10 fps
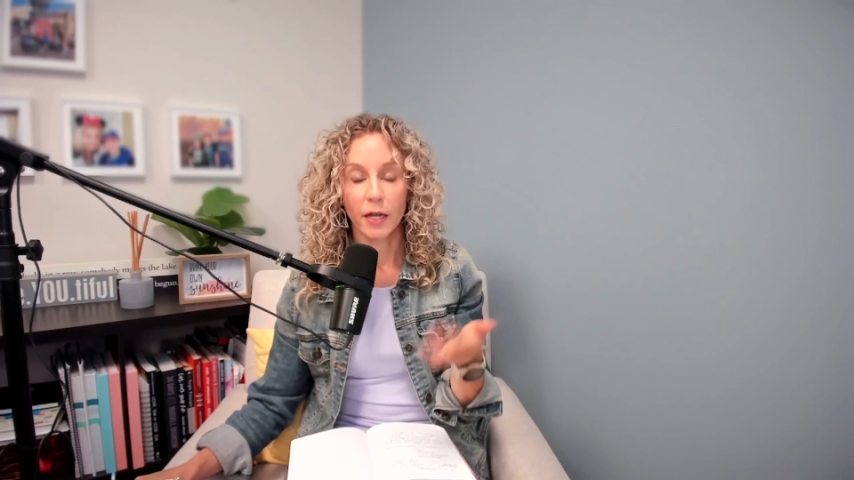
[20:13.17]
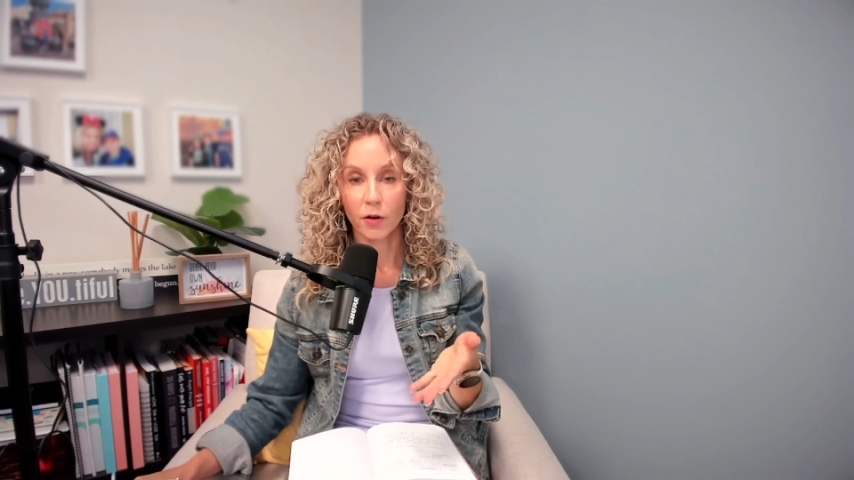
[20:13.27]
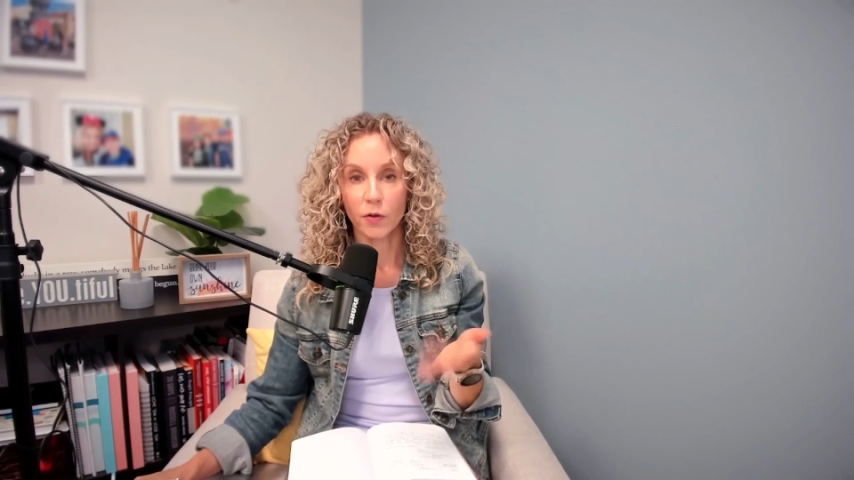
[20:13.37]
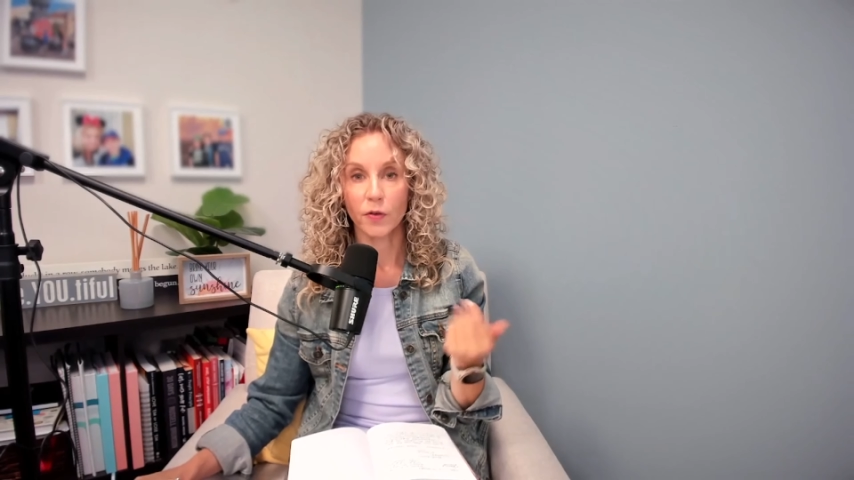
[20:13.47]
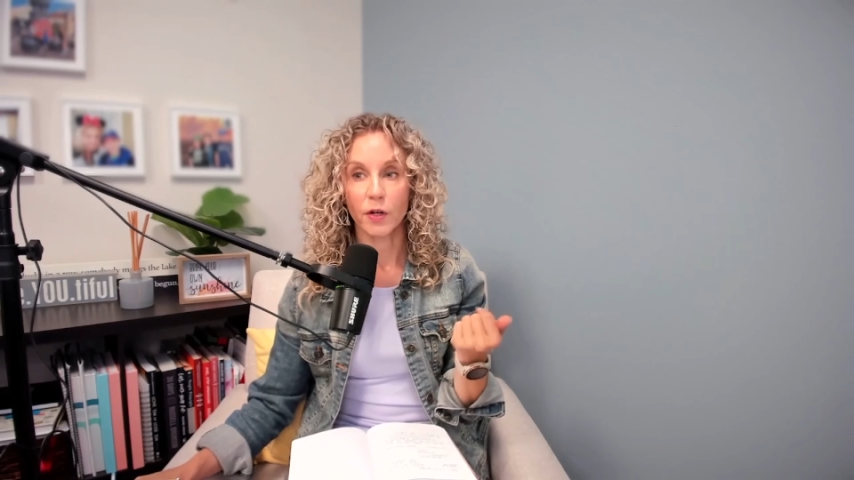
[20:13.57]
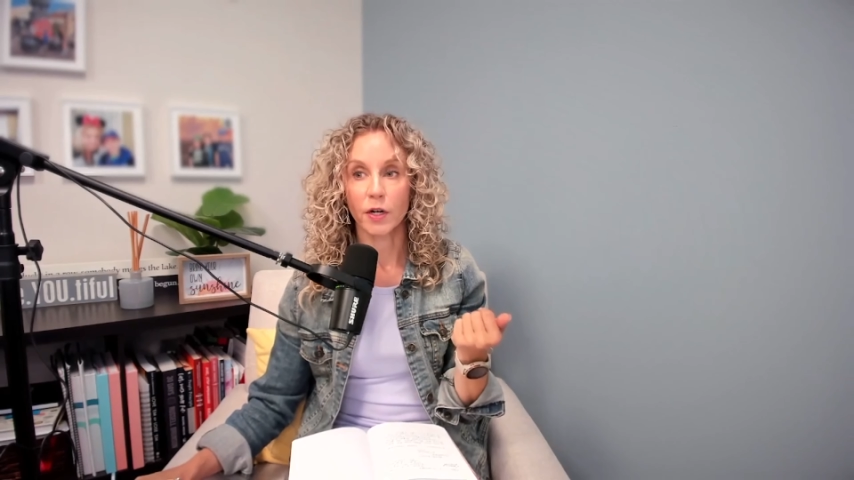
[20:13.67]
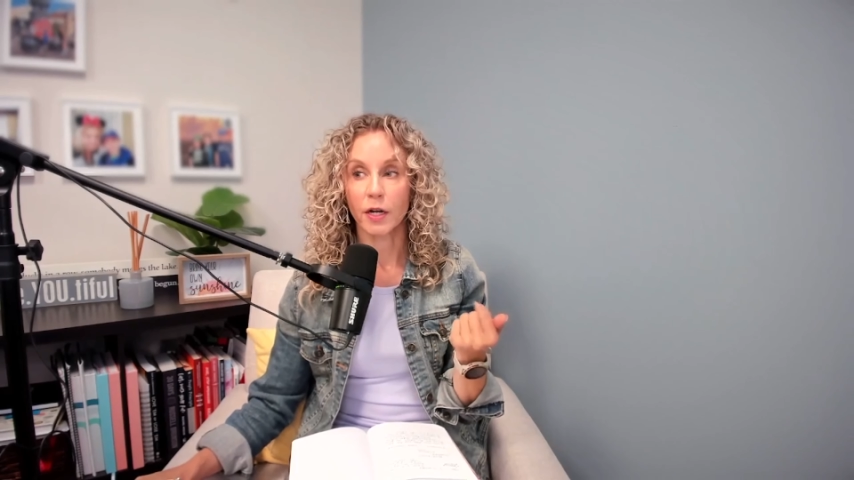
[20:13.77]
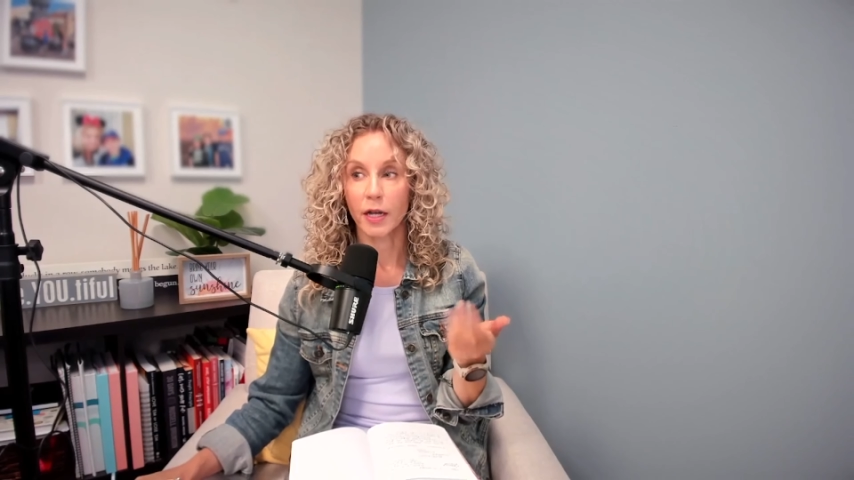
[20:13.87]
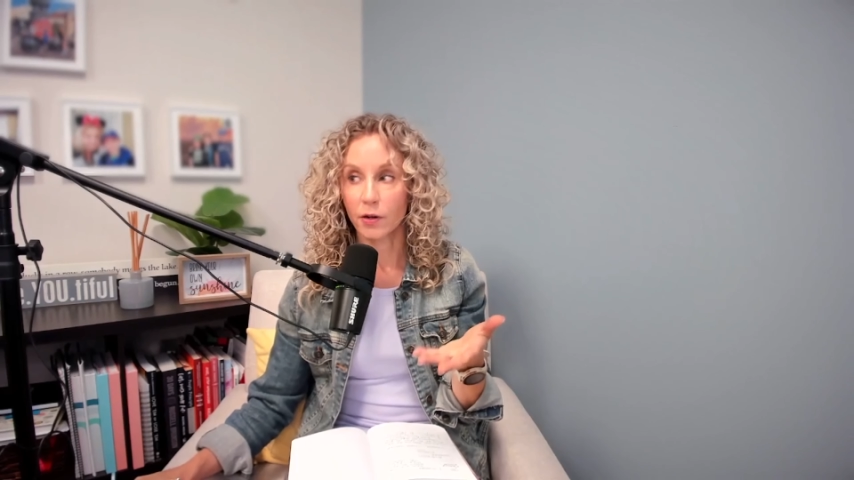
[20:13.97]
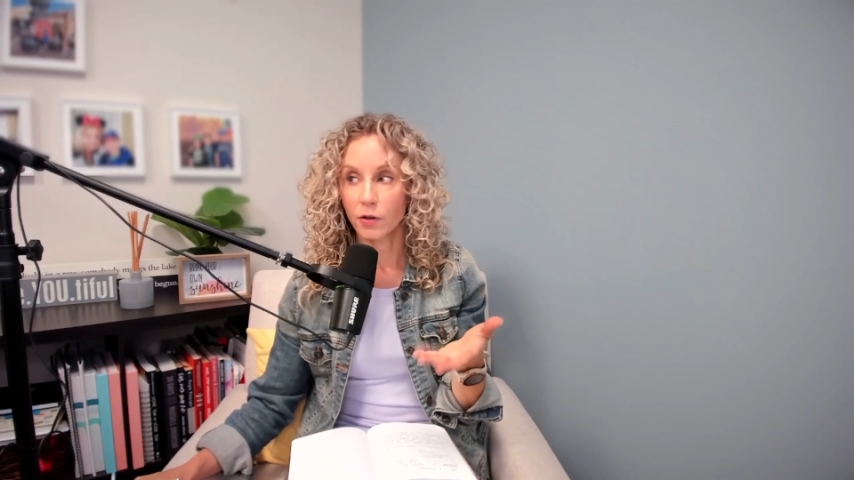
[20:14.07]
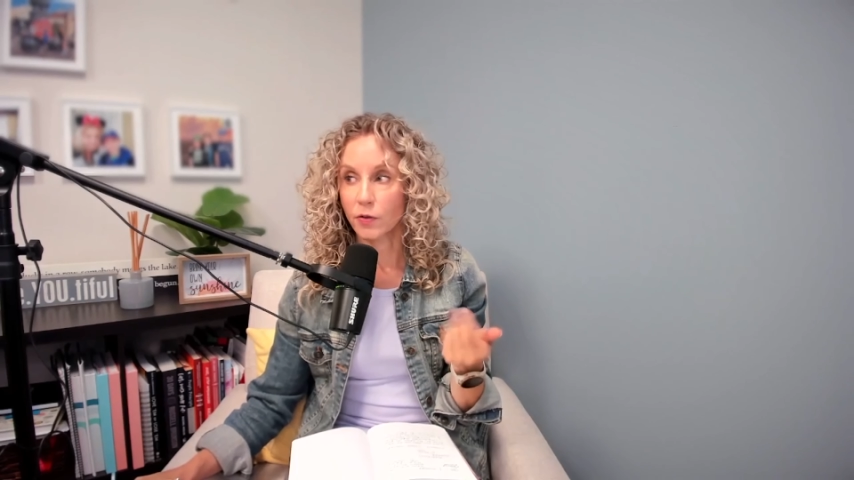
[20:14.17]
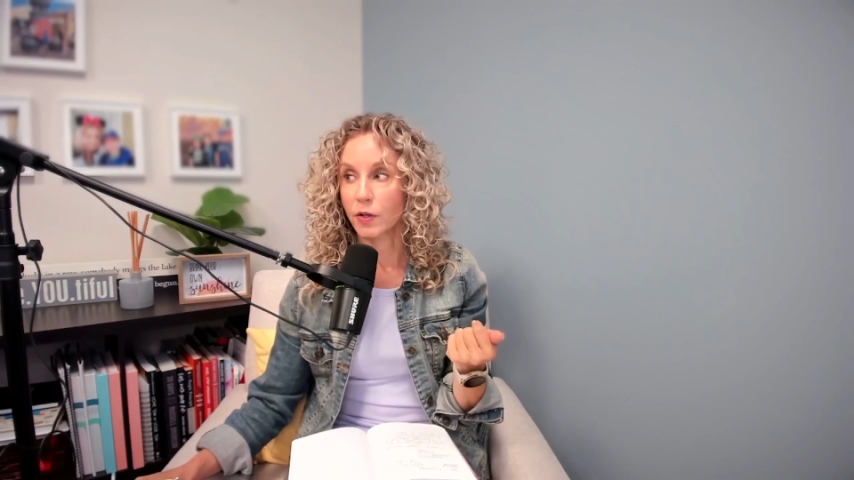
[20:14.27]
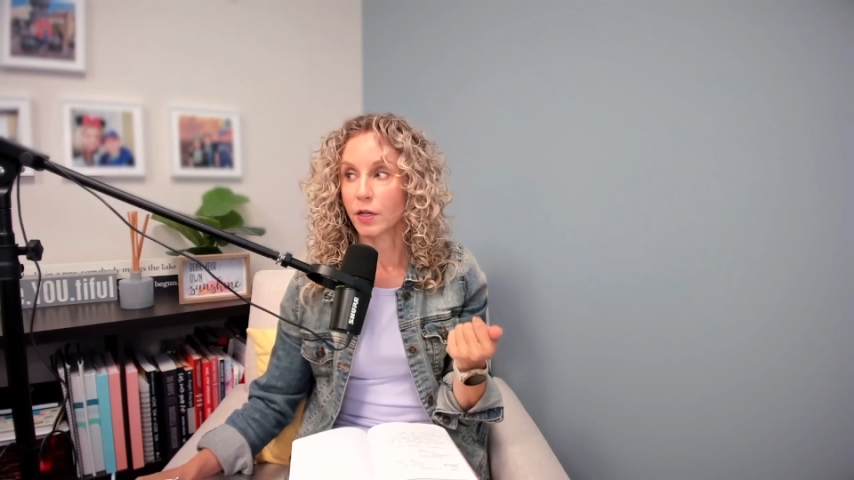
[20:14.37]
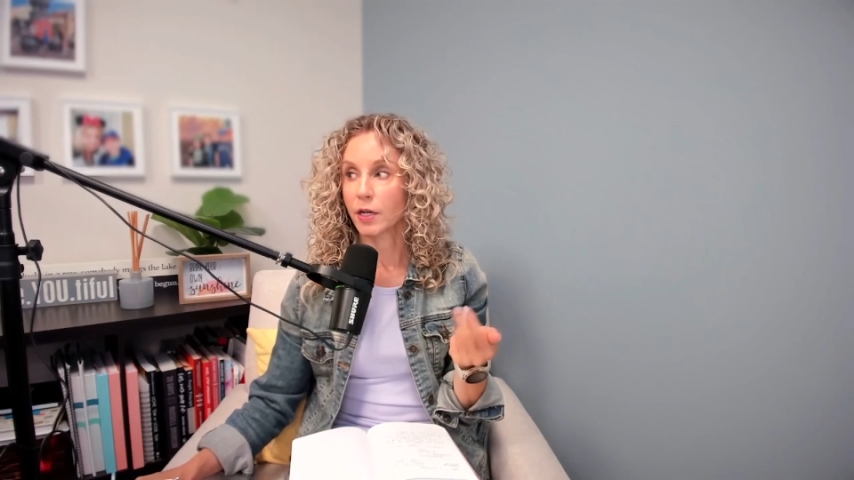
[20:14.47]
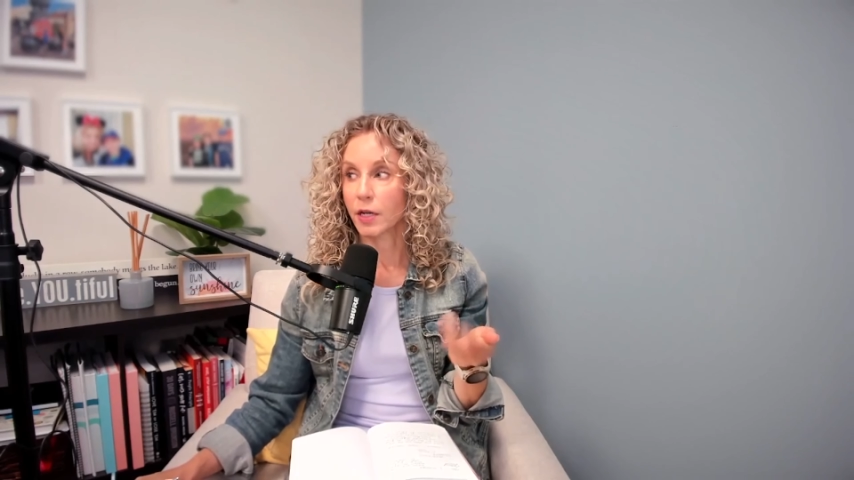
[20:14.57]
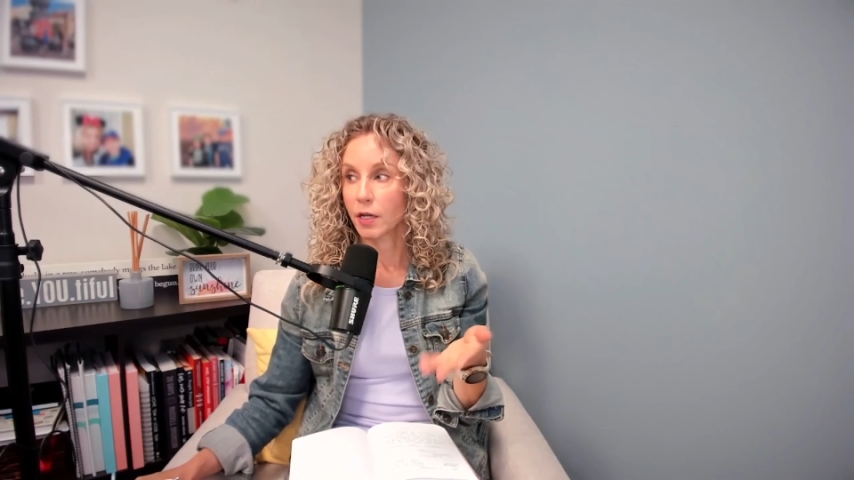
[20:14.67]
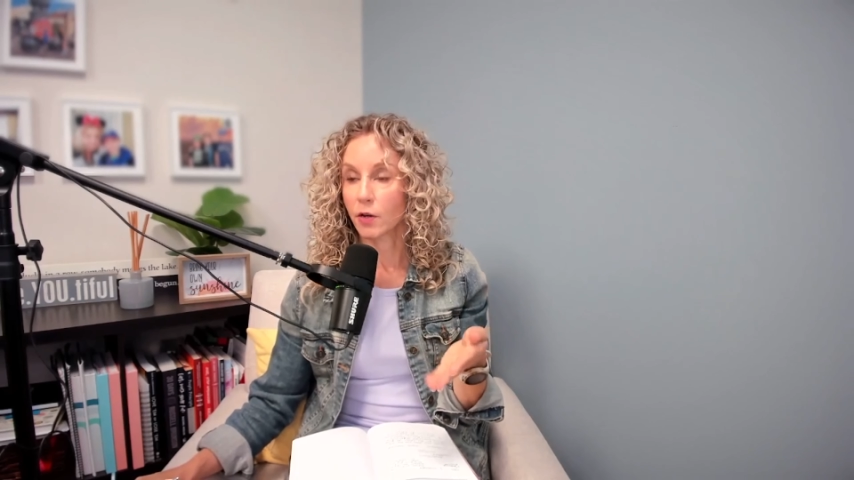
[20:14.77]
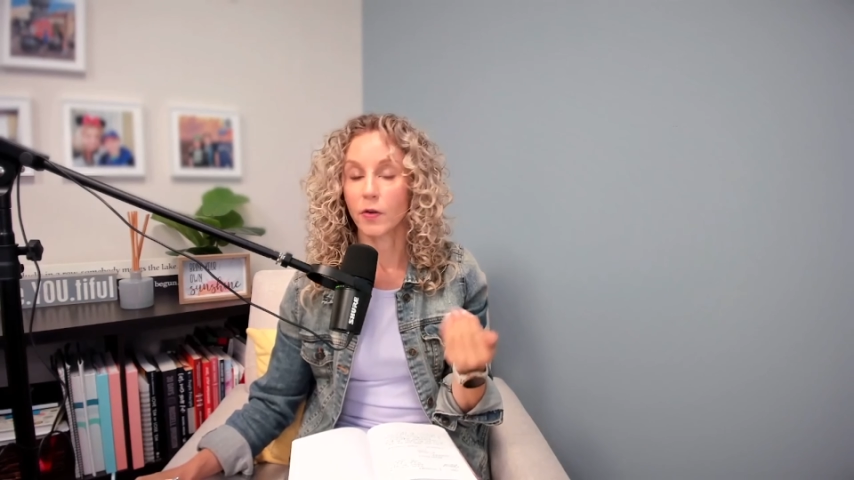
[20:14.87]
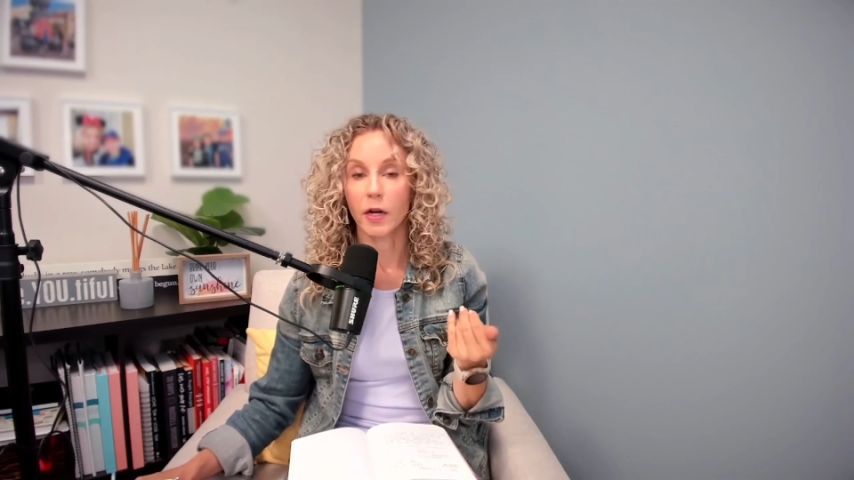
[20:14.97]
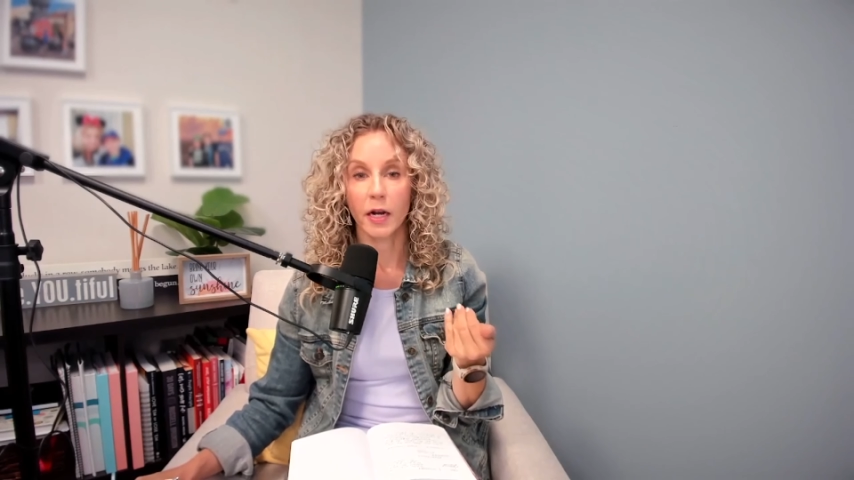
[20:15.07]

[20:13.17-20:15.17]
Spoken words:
and over and over and over.